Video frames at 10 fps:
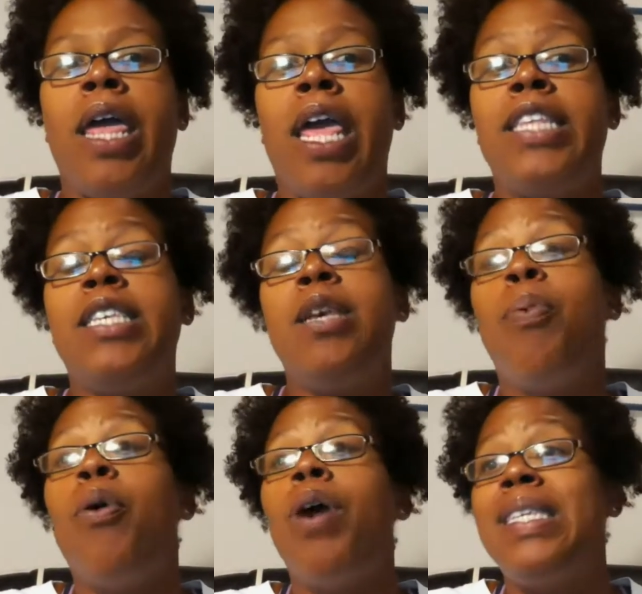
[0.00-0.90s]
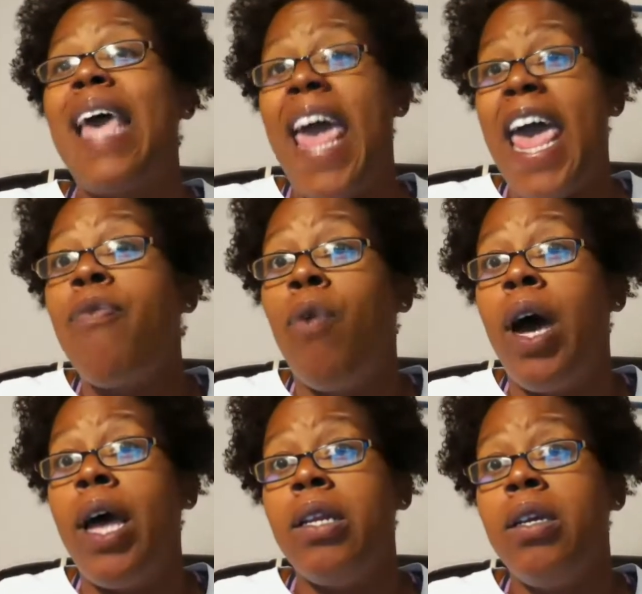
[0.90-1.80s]
It's important to have
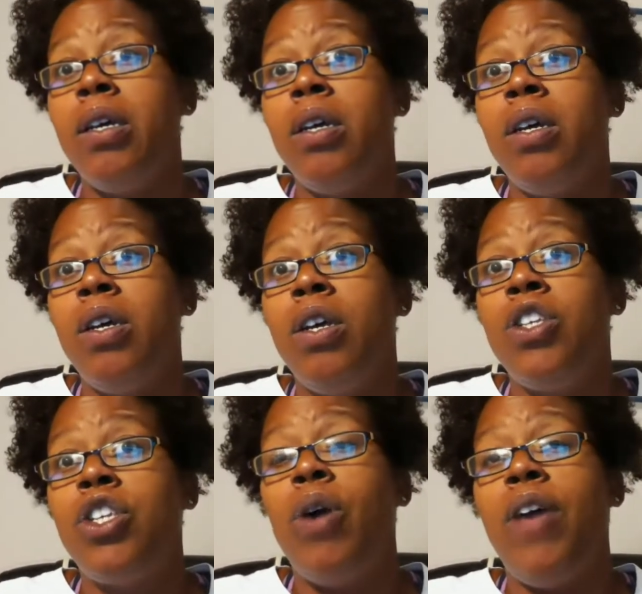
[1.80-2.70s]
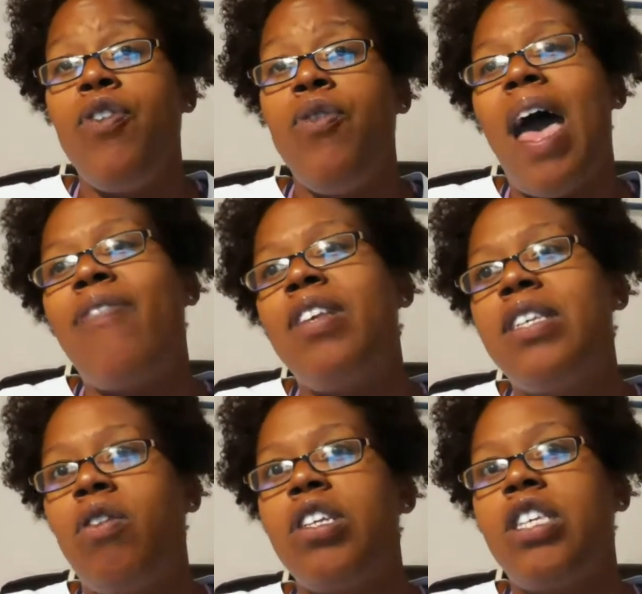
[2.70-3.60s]
one. So if you have to
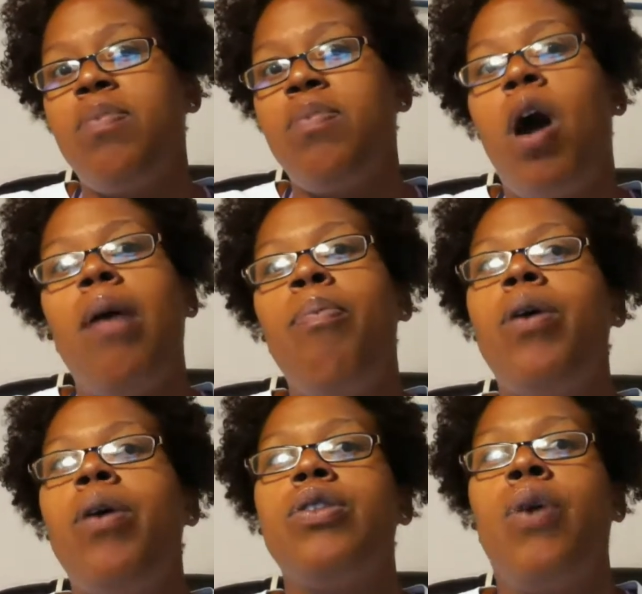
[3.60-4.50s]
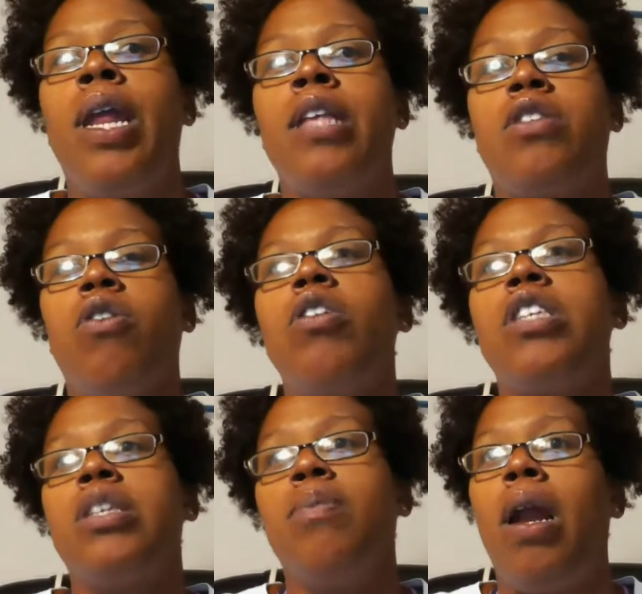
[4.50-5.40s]
start small and build on it, start
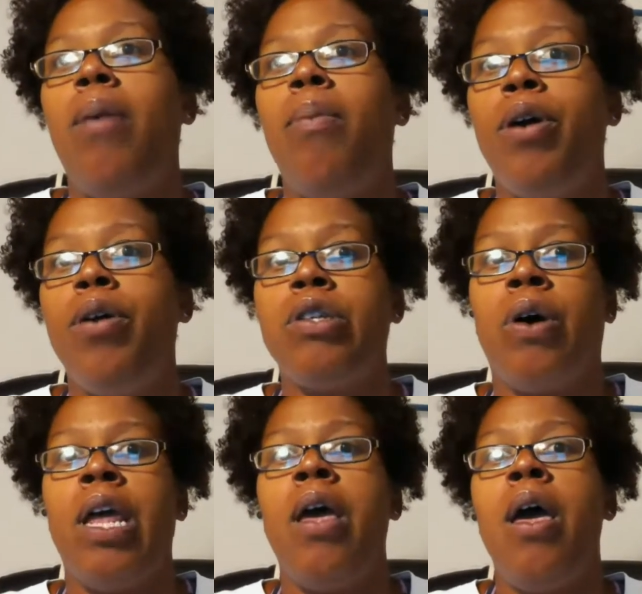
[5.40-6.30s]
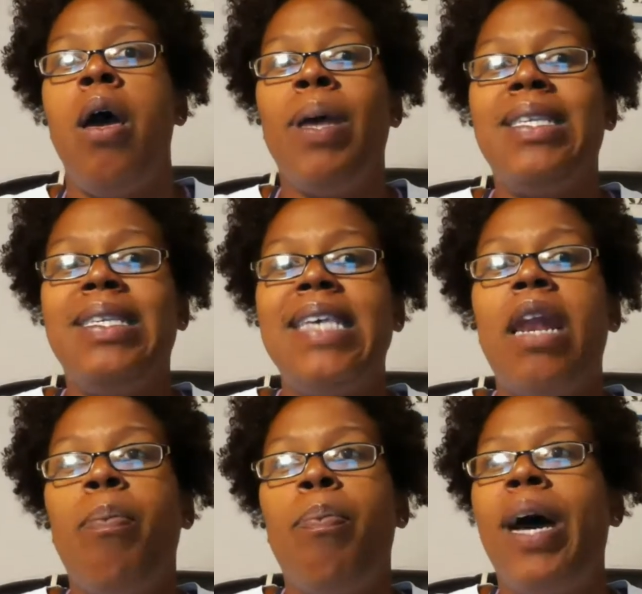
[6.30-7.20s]
small and build on it. But set a
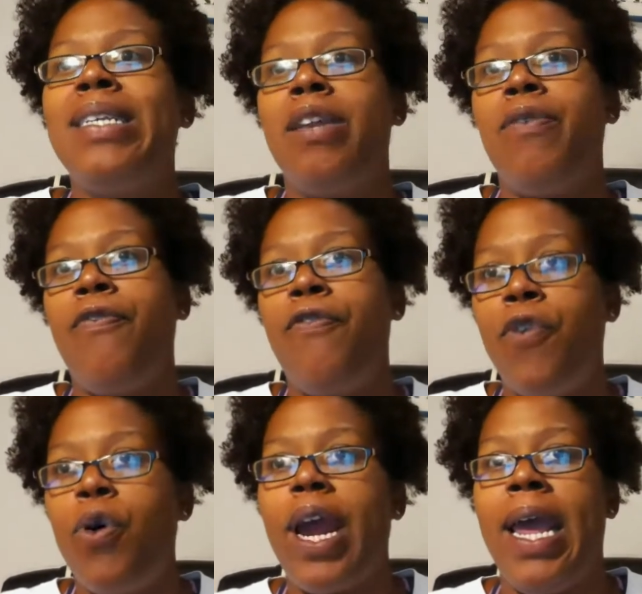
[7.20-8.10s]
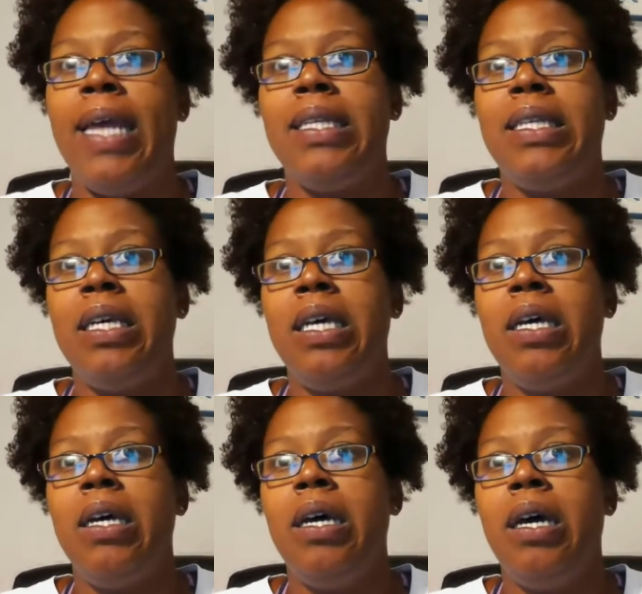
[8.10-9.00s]
budget for it.
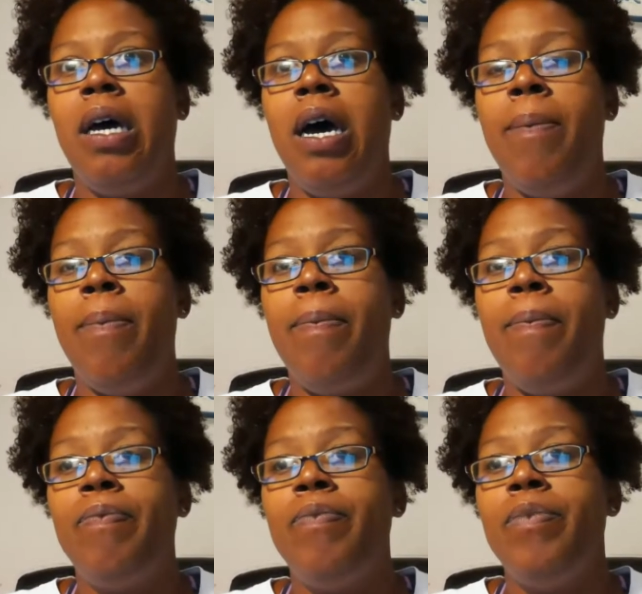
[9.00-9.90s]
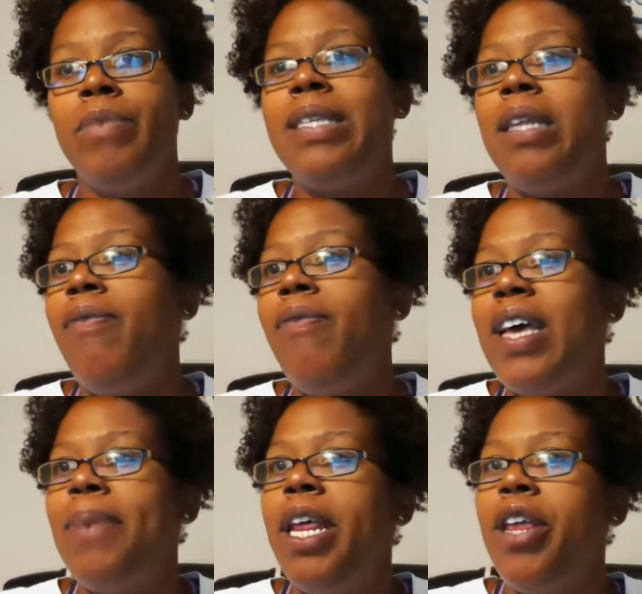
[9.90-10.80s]
It's an
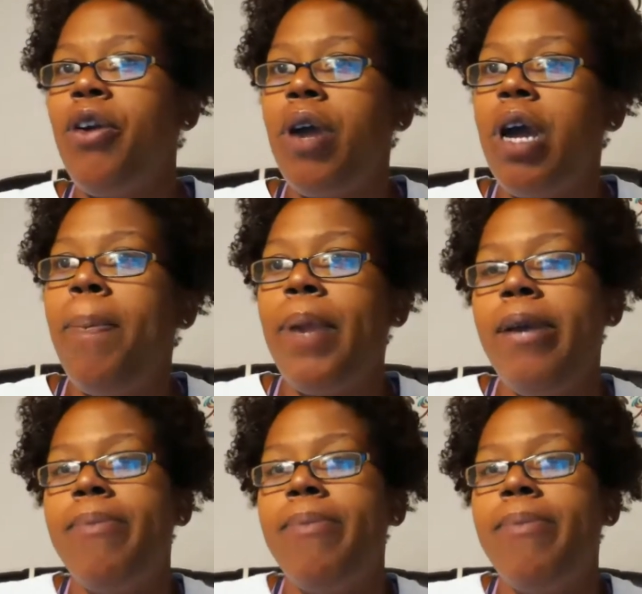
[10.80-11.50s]
investment in your company.